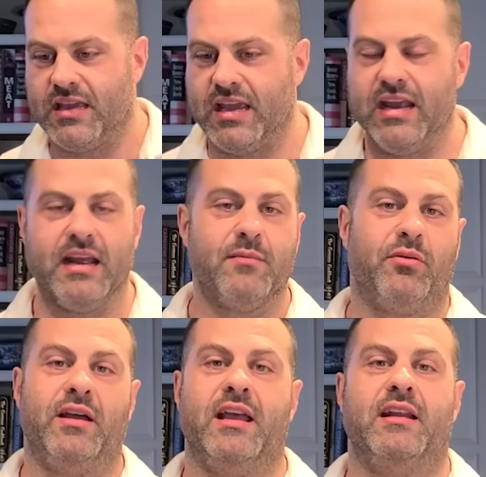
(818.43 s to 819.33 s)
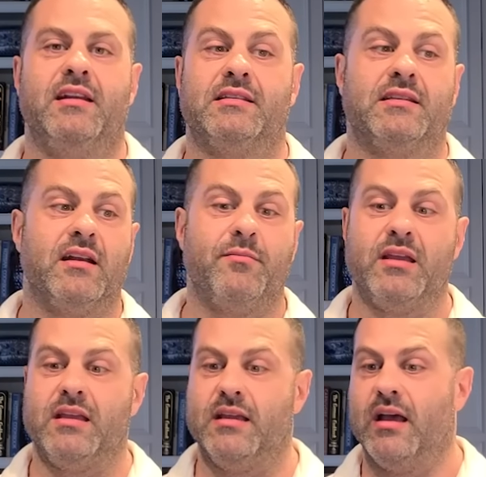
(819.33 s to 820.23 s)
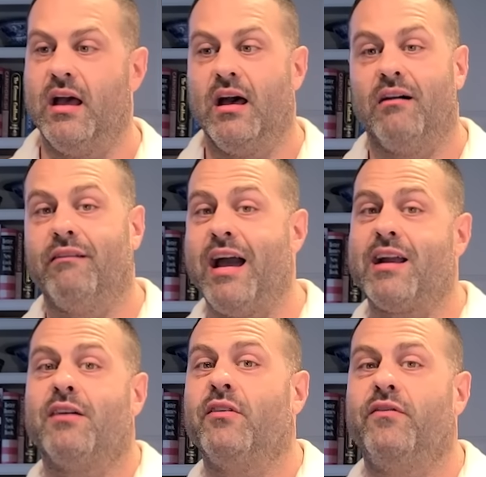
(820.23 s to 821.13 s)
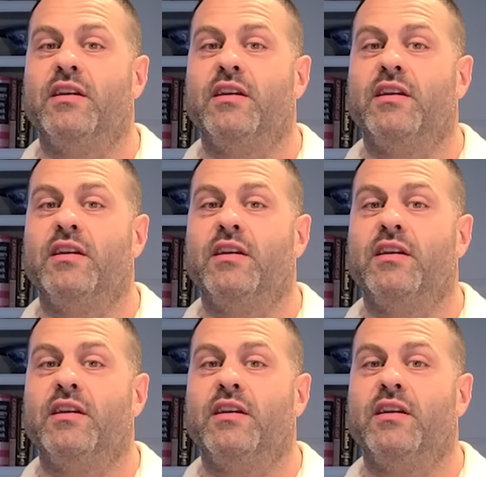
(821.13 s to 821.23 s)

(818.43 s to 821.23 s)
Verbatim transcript: eating plan, it's gonna be a lack of